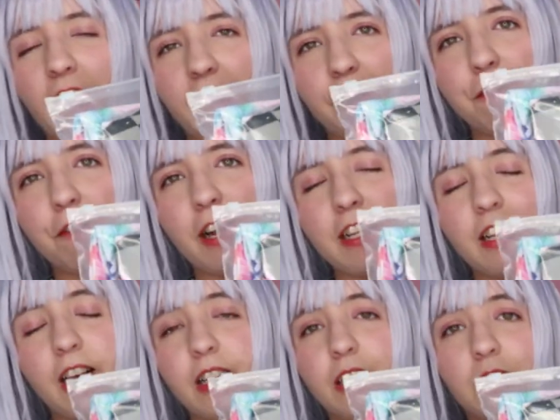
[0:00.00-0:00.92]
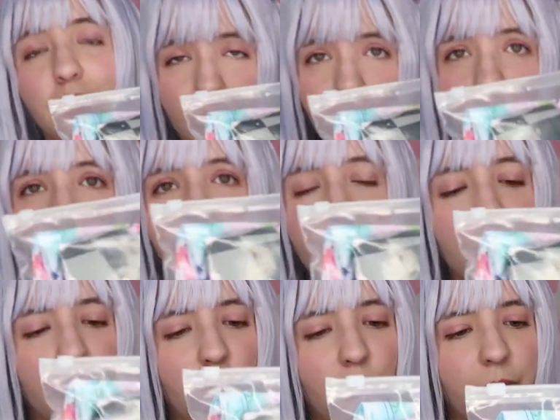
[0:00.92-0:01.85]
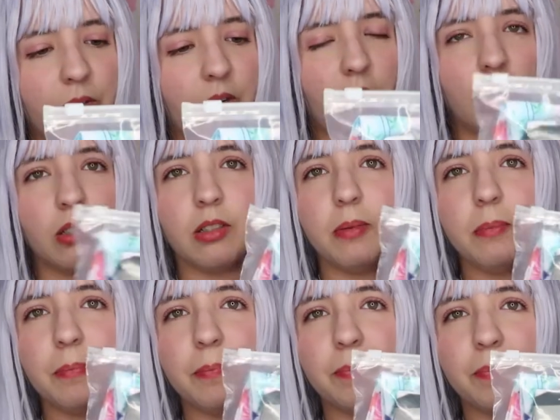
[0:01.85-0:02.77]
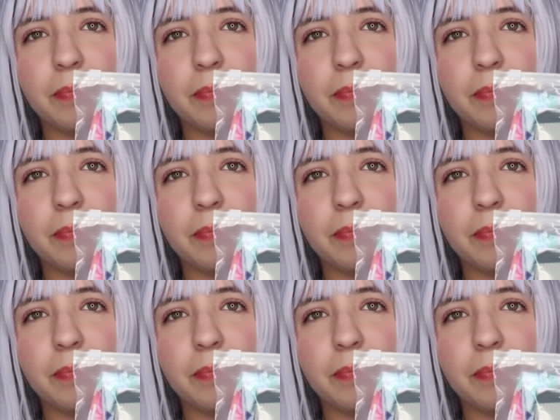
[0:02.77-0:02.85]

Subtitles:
and I find that super awesome.